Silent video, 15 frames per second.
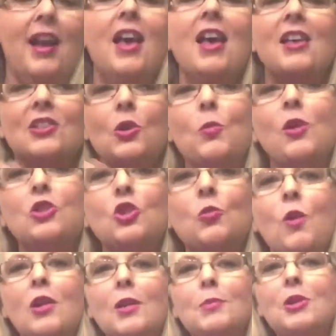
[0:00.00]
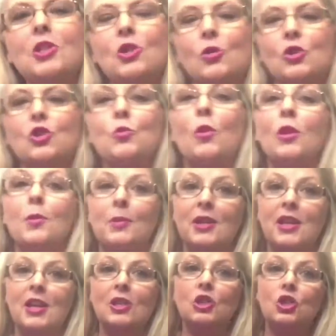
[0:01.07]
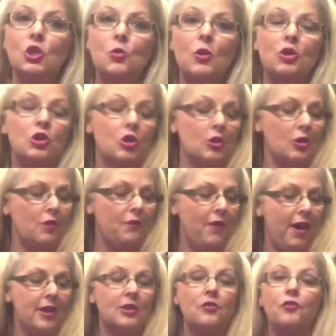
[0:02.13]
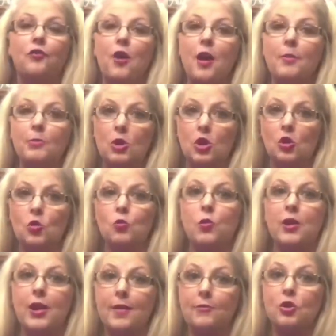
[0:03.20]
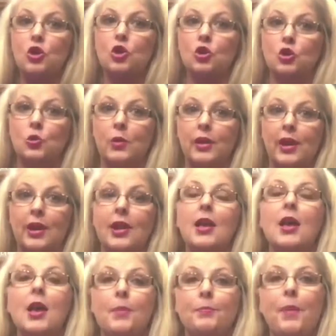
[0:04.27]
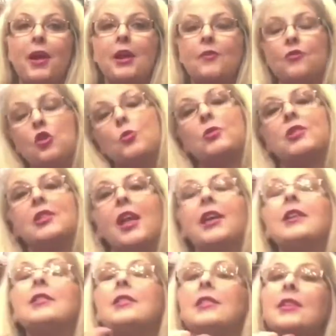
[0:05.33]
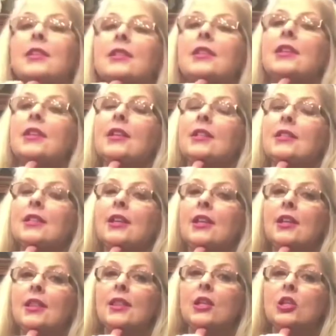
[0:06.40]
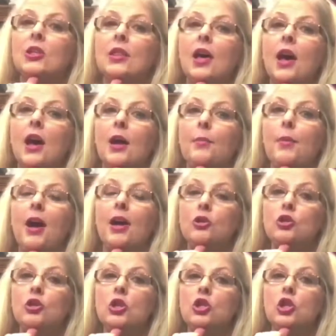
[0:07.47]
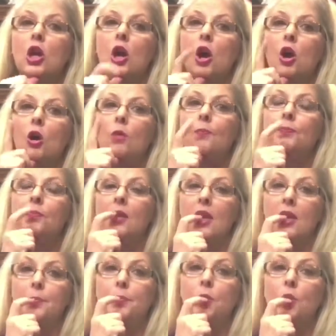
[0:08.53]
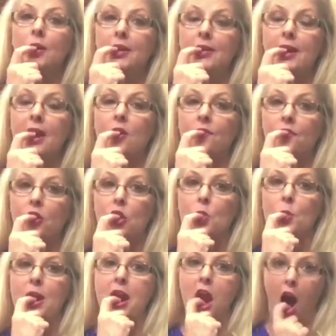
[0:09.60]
So what you want them to do is you want them to kiss you or turn their face from you whenever you're doing it. But if you will stay consistent, it's getting the thumb under the jaw and pulling down firmly.